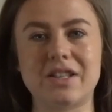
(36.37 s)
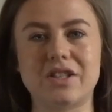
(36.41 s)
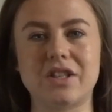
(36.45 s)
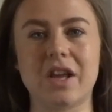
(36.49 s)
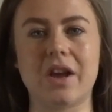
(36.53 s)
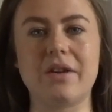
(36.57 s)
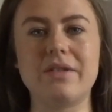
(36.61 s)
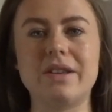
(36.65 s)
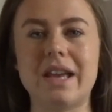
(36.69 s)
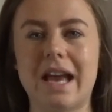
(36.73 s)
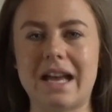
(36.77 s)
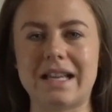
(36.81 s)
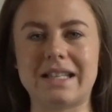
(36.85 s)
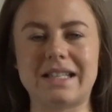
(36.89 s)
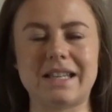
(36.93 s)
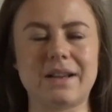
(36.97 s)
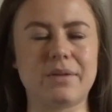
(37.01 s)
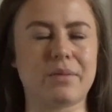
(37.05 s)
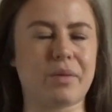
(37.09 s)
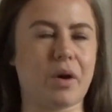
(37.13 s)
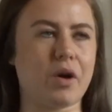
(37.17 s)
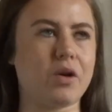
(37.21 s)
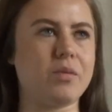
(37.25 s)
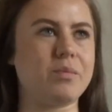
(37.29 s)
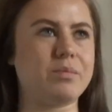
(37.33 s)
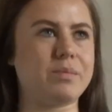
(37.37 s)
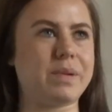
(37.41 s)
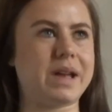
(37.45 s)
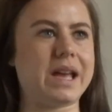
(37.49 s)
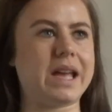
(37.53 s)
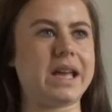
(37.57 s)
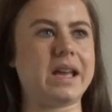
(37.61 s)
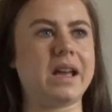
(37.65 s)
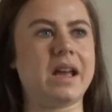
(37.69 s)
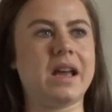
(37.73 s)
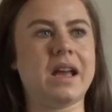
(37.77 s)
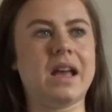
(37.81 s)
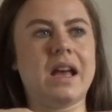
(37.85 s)
So yes, it won't
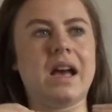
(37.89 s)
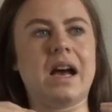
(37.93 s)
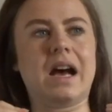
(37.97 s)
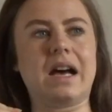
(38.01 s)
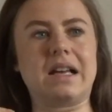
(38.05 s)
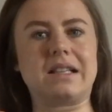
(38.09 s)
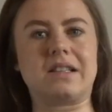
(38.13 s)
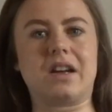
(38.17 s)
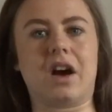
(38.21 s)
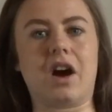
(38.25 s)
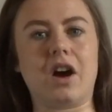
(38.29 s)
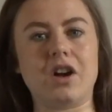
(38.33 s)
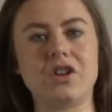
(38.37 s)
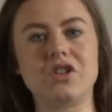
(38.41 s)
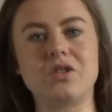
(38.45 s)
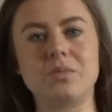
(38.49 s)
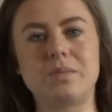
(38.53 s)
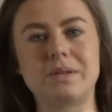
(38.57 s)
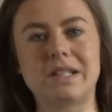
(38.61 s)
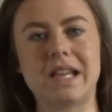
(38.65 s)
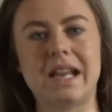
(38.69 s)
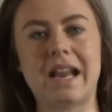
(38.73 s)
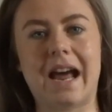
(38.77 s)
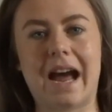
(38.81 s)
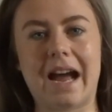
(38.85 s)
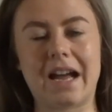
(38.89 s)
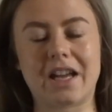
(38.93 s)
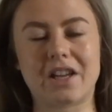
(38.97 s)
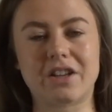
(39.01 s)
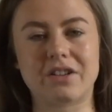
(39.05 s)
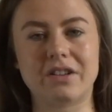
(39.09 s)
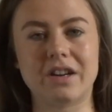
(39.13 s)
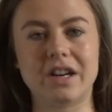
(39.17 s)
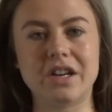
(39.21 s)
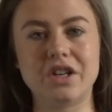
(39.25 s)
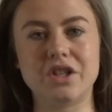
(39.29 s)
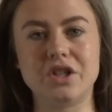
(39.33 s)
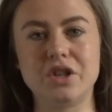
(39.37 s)
be as 100%
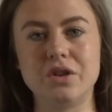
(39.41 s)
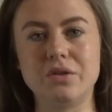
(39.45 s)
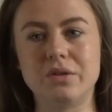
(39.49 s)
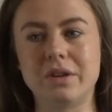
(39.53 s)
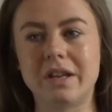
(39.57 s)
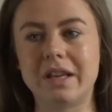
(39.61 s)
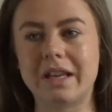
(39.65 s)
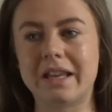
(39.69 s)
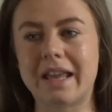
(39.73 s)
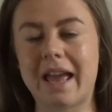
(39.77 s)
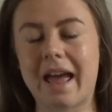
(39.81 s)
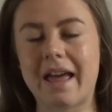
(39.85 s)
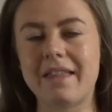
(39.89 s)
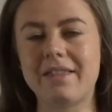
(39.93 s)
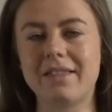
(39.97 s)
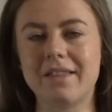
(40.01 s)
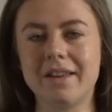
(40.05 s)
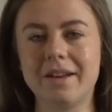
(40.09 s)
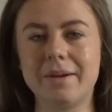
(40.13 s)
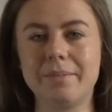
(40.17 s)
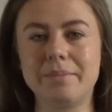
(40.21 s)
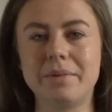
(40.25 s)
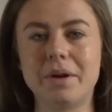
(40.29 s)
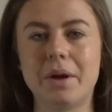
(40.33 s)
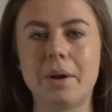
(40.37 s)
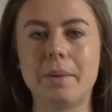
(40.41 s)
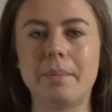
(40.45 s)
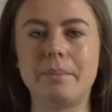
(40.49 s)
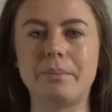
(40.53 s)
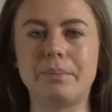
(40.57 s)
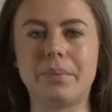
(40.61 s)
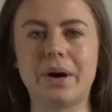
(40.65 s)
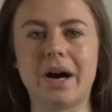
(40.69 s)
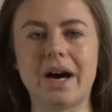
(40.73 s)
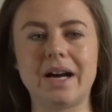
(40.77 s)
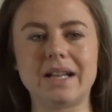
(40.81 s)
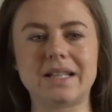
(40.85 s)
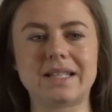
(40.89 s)
accurate as you can get them,
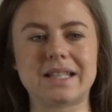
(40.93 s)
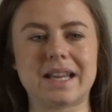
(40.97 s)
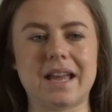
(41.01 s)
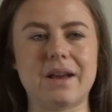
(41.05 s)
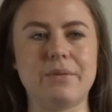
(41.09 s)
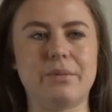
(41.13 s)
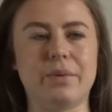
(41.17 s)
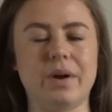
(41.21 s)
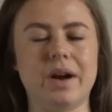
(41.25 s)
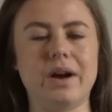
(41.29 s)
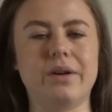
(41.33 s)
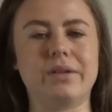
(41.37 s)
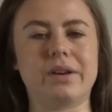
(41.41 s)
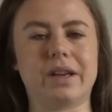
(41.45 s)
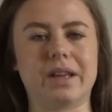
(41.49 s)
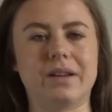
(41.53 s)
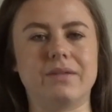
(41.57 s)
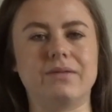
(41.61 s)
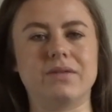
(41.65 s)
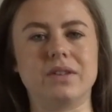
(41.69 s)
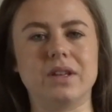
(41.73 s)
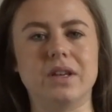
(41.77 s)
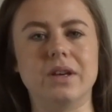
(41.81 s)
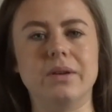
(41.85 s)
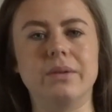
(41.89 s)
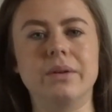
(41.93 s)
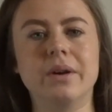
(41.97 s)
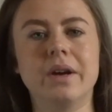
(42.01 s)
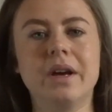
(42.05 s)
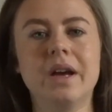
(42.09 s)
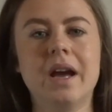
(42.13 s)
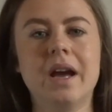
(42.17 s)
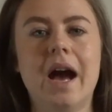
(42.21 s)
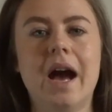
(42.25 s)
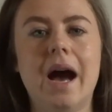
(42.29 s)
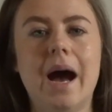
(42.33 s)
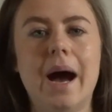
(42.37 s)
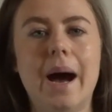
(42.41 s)
but it will give you
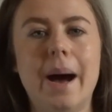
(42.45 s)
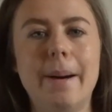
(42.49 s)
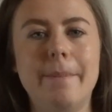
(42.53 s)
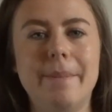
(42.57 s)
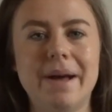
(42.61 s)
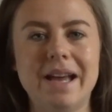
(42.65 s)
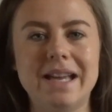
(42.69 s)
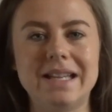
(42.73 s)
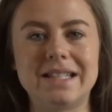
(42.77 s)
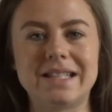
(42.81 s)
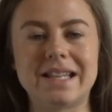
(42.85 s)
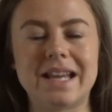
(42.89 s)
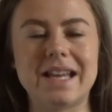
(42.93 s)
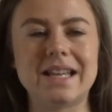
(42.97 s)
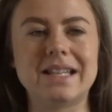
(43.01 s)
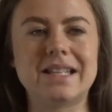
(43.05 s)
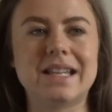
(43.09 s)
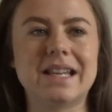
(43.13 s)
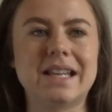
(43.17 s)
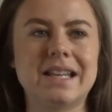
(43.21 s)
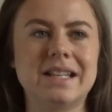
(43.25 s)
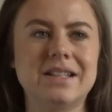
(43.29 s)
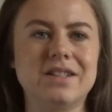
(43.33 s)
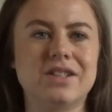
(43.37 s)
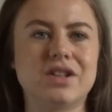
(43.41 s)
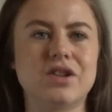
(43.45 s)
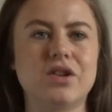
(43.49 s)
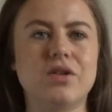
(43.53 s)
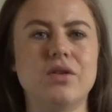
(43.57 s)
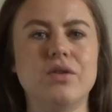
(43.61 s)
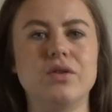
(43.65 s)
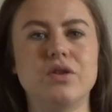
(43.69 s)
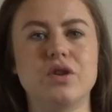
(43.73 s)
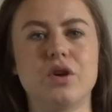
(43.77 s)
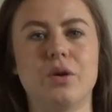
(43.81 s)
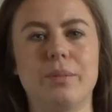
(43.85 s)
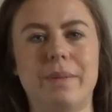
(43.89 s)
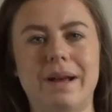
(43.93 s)
a basis into
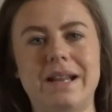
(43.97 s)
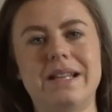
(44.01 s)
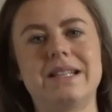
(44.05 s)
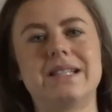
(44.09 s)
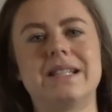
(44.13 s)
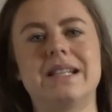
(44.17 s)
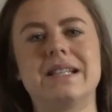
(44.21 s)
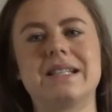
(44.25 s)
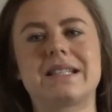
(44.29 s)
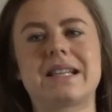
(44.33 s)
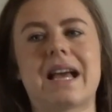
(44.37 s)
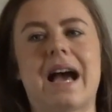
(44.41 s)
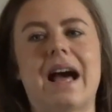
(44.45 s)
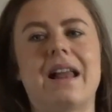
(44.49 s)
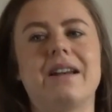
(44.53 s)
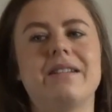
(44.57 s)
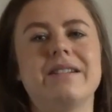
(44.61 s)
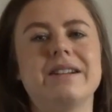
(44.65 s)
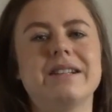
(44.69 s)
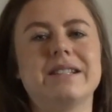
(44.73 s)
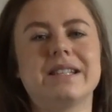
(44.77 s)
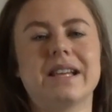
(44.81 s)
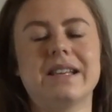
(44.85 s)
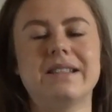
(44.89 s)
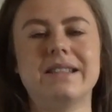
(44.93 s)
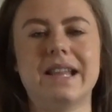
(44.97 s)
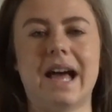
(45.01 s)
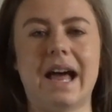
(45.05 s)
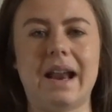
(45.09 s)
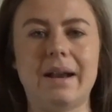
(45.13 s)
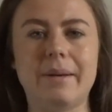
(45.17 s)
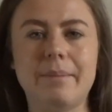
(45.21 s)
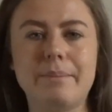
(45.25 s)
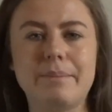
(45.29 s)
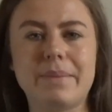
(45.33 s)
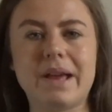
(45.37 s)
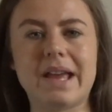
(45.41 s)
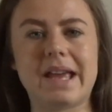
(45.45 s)
your maintenance calories and
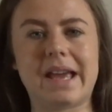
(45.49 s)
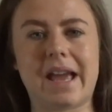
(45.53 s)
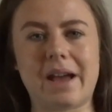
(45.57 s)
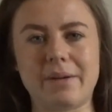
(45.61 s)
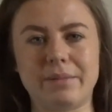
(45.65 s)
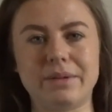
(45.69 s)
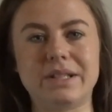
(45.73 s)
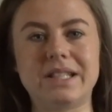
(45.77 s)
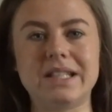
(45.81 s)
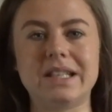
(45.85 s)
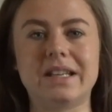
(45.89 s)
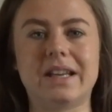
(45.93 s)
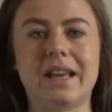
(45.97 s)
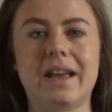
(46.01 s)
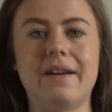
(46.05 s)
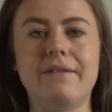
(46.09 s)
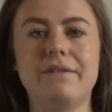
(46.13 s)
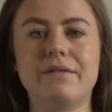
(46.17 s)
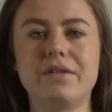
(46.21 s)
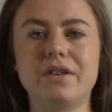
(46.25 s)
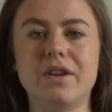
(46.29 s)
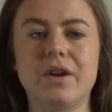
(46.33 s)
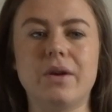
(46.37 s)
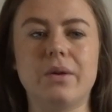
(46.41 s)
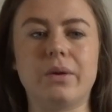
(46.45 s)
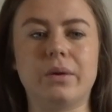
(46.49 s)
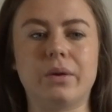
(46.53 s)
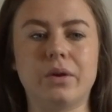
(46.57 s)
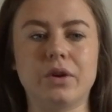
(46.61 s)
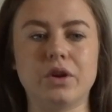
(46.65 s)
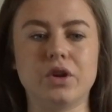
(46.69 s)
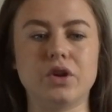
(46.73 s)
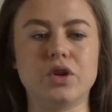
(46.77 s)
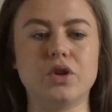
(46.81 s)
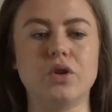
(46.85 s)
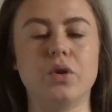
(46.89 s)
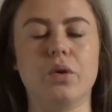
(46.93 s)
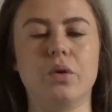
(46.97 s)
then being able to give you
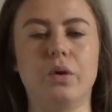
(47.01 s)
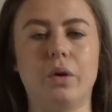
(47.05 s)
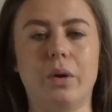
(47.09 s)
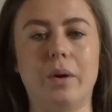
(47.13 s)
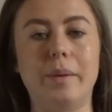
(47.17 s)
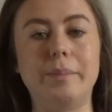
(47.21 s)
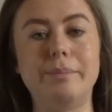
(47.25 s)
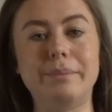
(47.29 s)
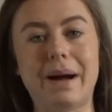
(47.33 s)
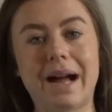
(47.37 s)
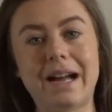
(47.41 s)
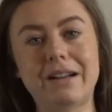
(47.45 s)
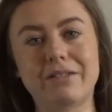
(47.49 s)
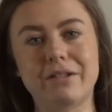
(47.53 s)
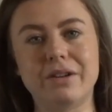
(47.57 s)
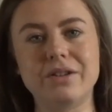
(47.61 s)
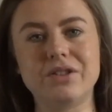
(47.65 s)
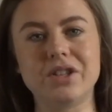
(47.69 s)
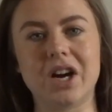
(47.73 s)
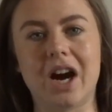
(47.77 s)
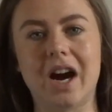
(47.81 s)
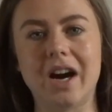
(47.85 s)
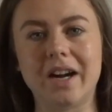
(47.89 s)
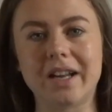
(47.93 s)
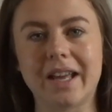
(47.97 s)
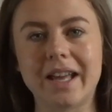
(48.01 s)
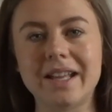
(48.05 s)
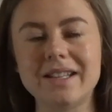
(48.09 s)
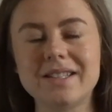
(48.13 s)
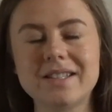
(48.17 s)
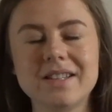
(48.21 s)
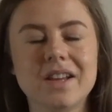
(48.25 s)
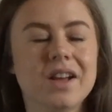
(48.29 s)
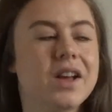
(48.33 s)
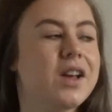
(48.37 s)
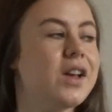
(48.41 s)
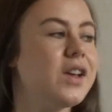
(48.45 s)
your macro targets.